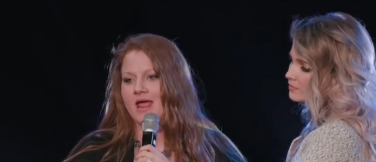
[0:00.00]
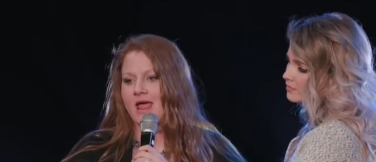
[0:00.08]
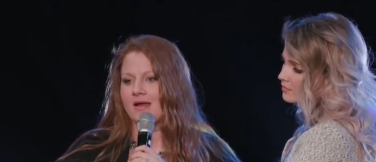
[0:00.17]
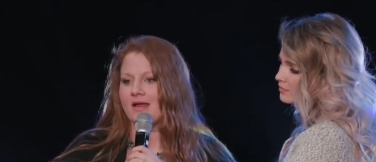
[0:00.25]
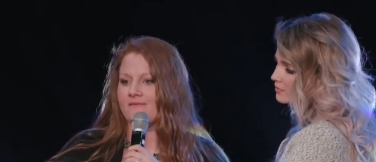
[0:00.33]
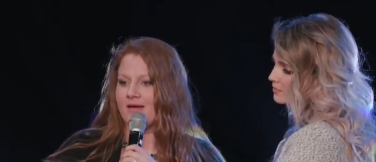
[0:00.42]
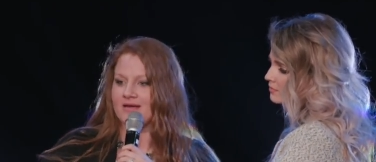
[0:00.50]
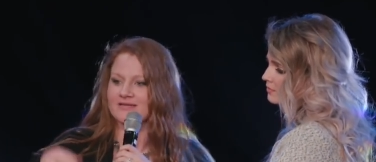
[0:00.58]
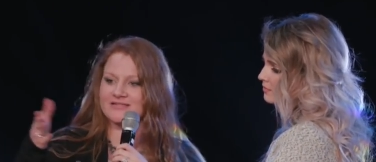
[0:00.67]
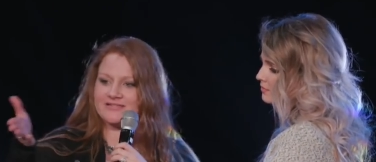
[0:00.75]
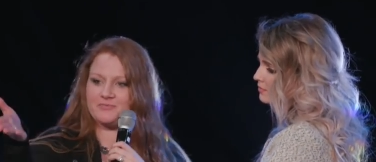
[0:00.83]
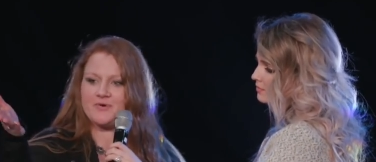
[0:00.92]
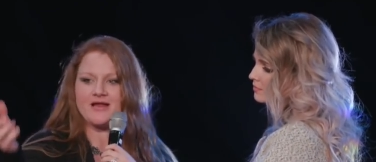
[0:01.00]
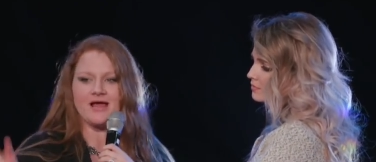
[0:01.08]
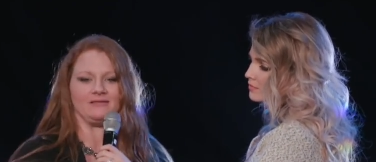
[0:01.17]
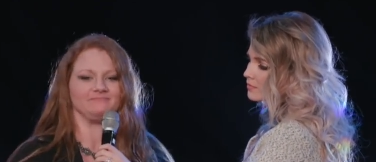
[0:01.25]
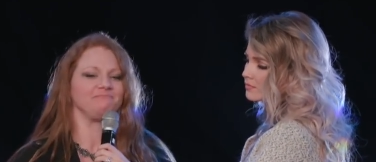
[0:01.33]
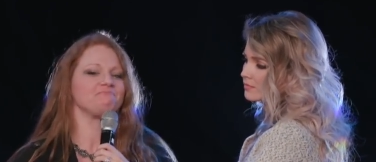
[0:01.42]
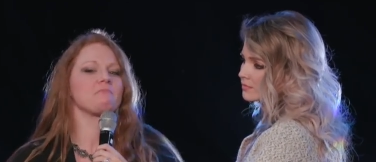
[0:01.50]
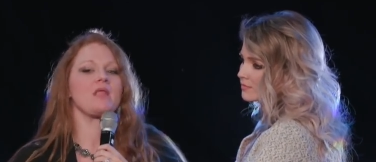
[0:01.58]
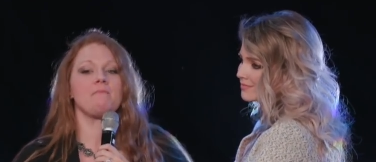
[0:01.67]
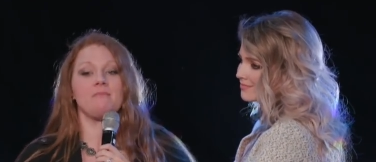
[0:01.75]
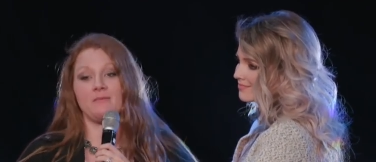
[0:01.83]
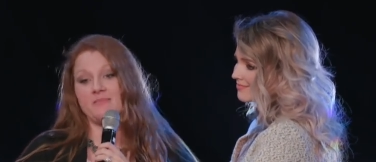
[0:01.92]
Speaker 1: and I ran into Sabrina,
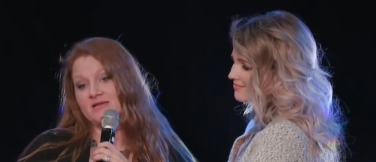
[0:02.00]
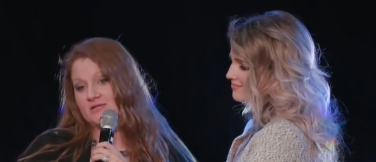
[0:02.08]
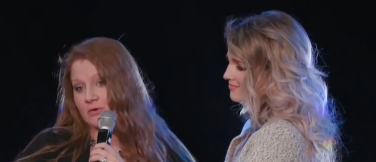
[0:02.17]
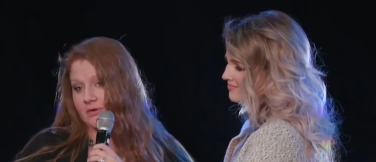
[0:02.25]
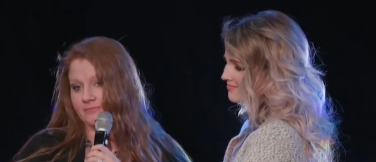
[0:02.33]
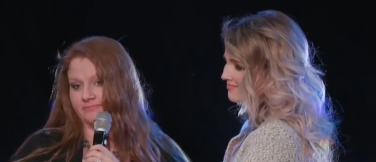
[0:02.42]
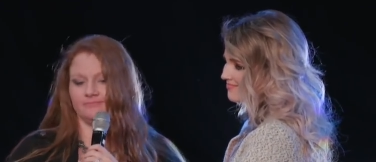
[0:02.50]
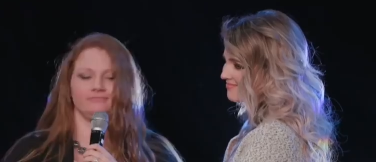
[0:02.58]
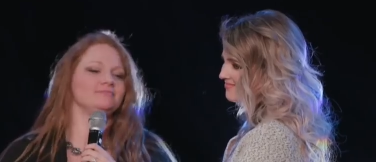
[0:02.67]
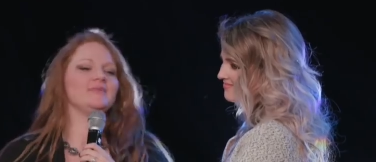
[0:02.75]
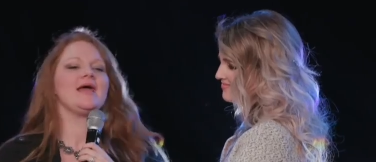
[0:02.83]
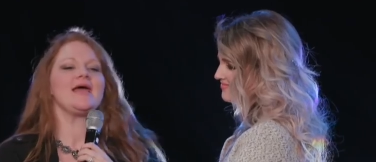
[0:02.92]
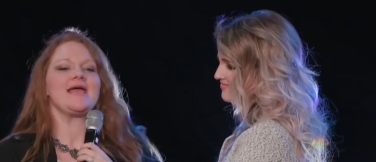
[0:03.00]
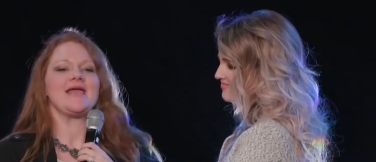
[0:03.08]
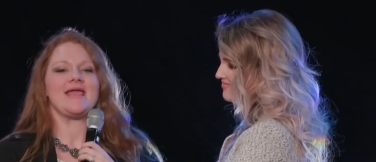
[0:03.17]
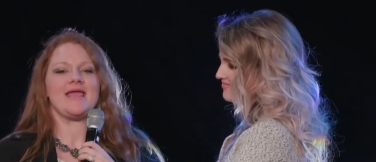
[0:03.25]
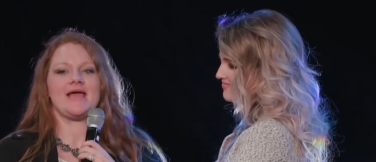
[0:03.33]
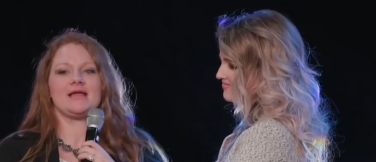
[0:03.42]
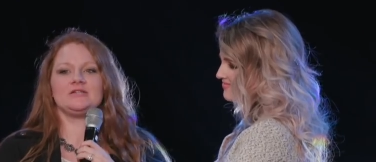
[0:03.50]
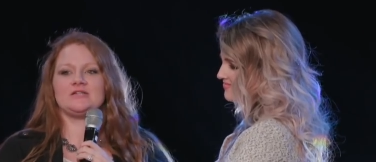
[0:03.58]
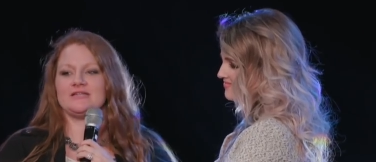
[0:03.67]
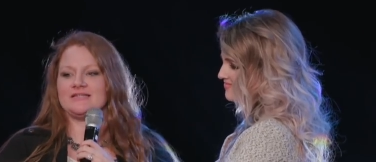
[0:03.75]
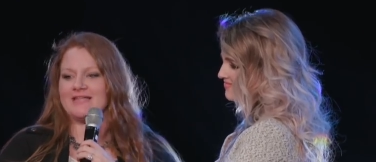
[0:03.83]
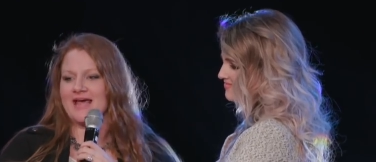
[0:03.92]
my mentor, and
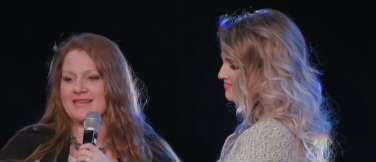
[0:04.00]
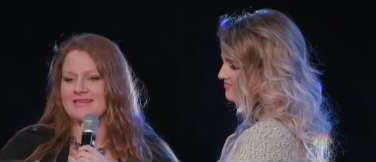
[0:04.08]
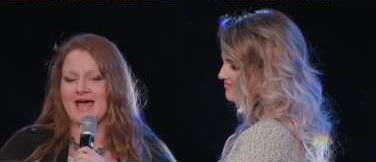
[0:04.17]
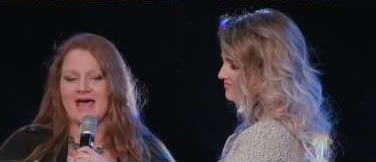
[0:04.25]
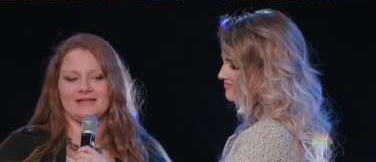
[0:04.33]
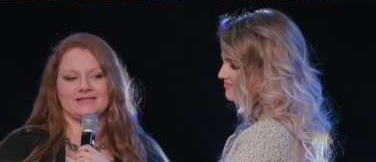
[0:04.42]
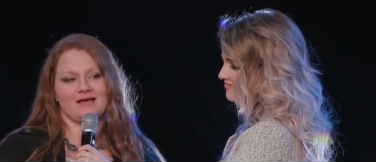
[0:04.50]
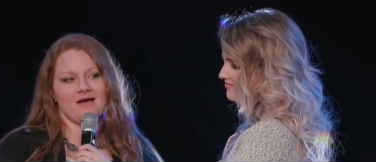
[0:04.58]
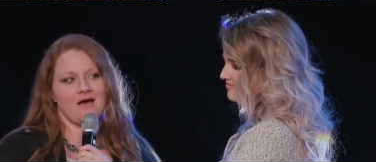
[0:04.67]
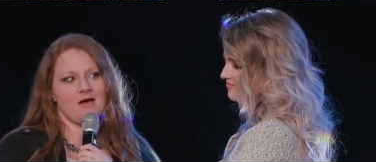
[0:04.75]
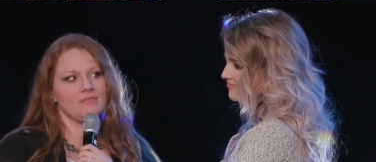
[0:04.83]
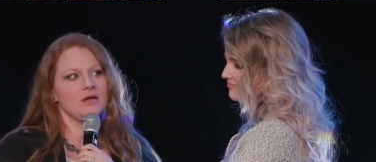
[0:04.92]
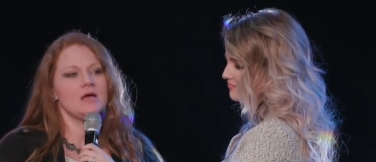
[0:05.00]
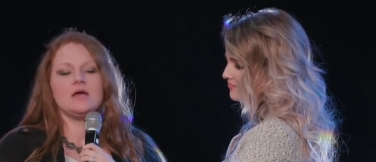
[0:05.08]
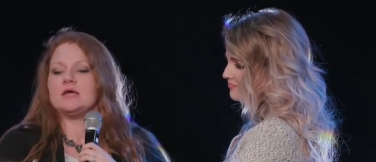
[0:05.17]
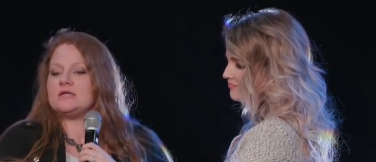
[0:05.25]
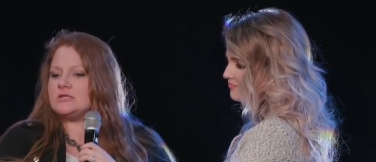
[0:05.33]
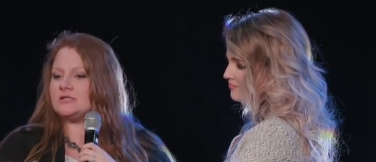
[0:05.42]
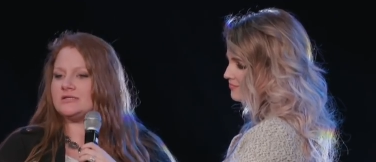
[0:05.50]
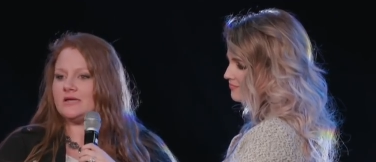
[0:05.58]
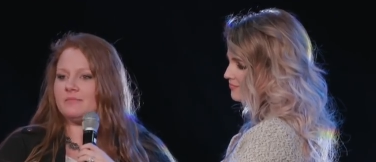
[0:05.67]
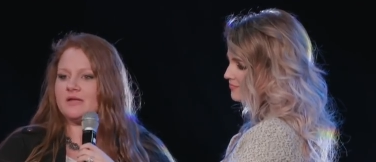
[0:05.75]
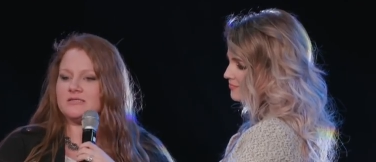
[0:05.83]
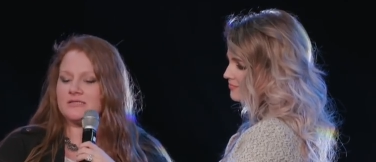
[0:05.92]
she said that, um, she looked
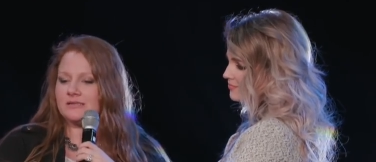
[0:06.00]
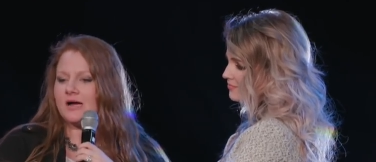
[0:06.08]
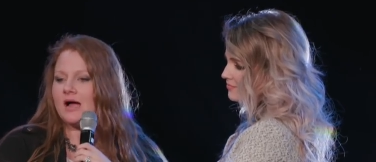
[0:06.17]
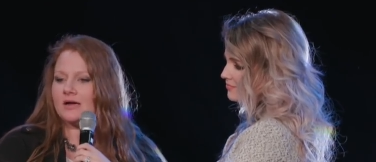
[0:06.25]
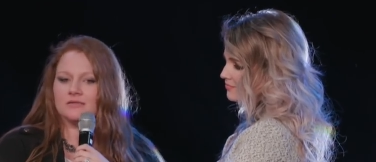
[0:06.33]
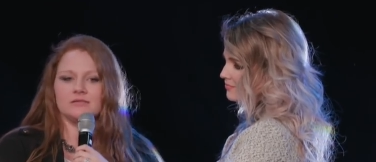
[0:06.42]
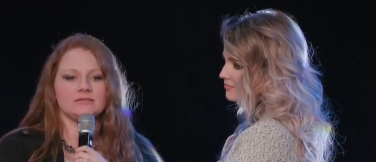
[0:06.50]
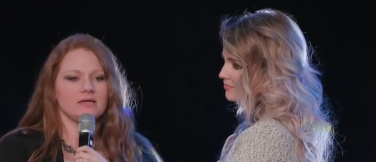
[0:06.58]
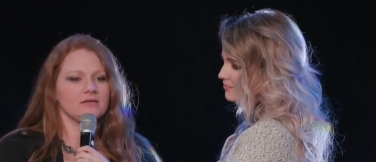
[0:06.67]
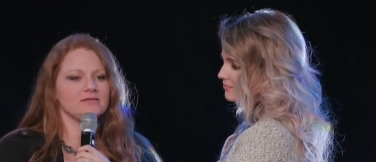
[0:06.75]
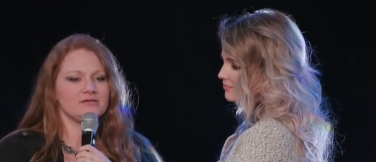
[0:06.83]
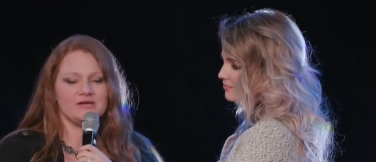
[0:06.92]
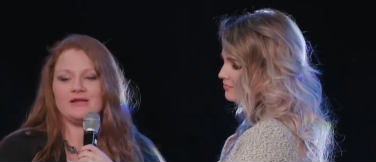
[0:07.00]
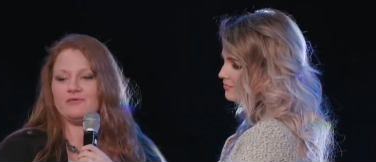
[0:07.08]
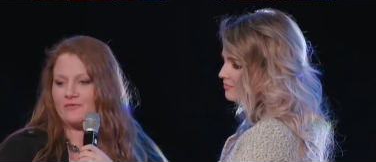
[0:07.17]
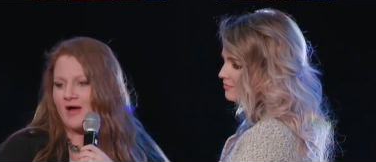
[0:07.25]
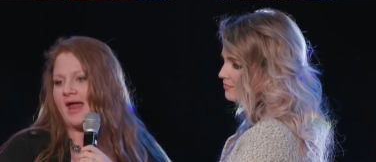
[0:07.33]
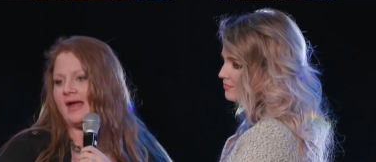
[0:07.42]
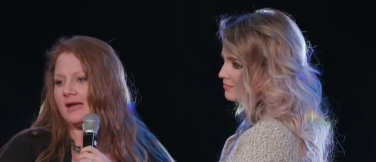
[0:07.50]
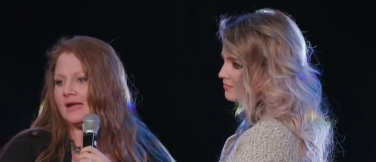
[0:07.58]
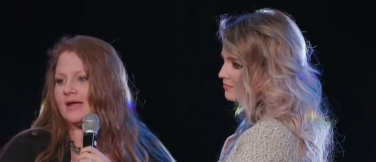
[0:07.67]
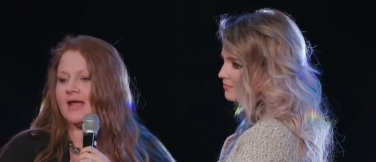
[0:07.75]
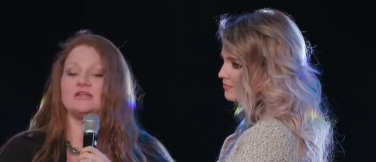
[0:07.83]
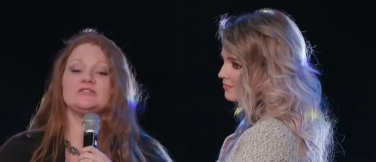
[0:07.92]
at me and said, God says you need a friend.
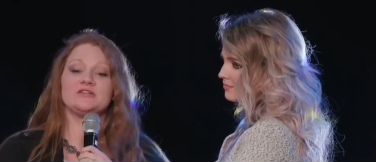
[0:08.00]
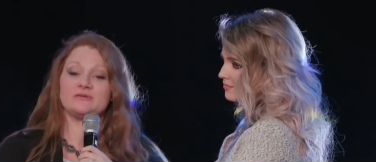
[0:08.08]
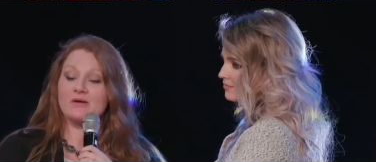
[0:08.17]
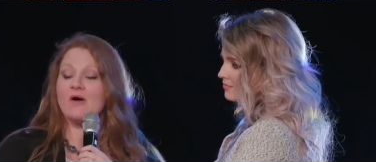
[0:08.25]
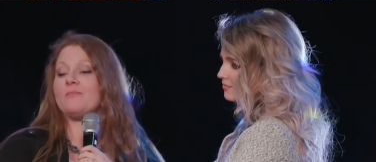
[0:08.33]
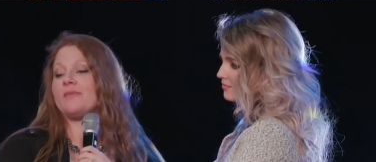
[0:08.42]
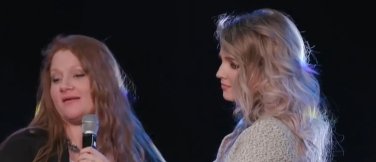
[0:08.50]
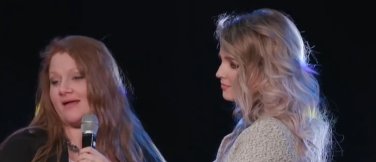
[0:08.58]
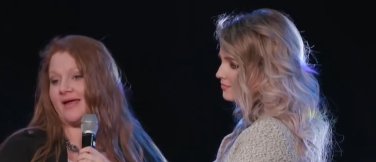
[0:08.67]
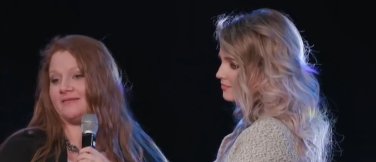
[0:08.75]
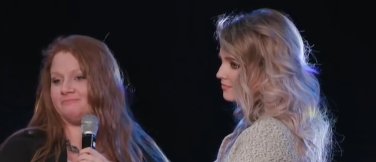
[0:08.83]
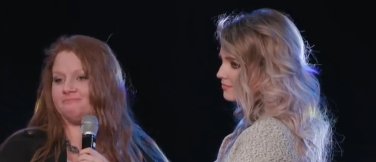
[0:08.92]
And she took me home that night.